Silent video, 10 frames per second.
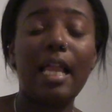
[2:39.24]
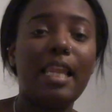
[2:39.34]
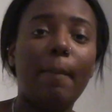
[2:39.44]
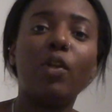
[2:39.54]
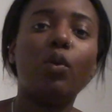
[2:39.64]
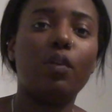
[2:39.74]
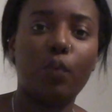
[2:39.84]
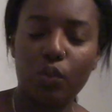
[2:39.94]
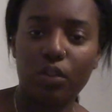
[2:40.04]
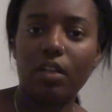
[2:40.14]
Let me know your
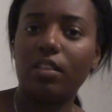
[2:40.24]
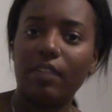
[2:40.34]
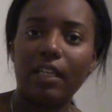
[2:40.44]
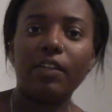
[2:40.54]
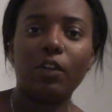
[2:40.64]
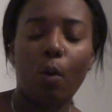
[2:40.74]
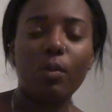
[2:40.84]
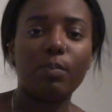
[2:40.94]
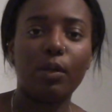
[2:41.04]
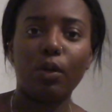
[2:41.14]
thoughts on Arsene Wenger in the
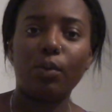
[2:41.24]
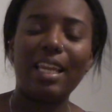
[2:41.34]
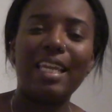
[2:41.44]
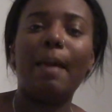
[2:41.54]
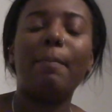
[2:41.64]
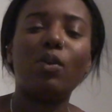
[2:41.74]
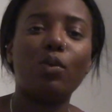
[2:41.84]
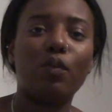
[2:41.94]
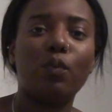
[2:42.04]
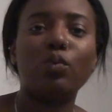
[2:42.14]
comments below, and let me know
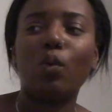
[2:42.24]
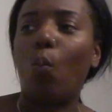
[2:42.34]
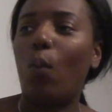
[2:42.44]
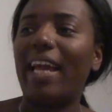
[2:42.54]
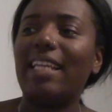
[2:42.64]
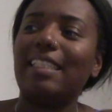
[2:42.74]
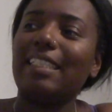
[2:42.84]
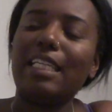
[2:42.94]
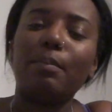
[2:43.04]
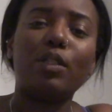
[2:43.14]
your thoughts on where this
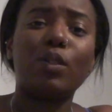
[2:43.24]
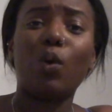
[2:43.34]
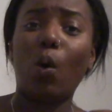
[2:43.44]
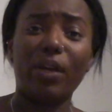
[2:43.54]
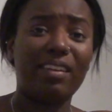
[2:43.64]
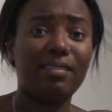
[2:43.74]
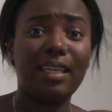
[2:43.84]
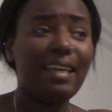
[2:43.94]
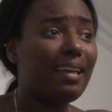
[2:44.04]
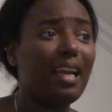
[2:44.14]
team is going
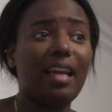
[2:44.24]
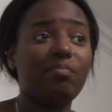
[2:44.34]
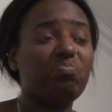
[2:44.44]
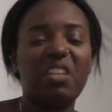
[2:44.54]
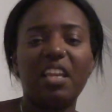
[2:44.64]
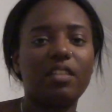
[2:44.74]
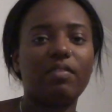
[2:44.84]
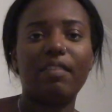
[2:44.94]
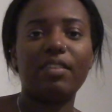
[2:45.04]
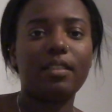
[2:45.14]
in the next
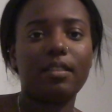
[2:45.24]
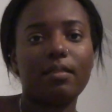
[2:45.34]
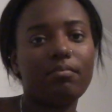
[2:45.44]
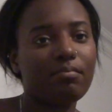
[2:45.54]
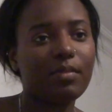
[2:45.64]
five years.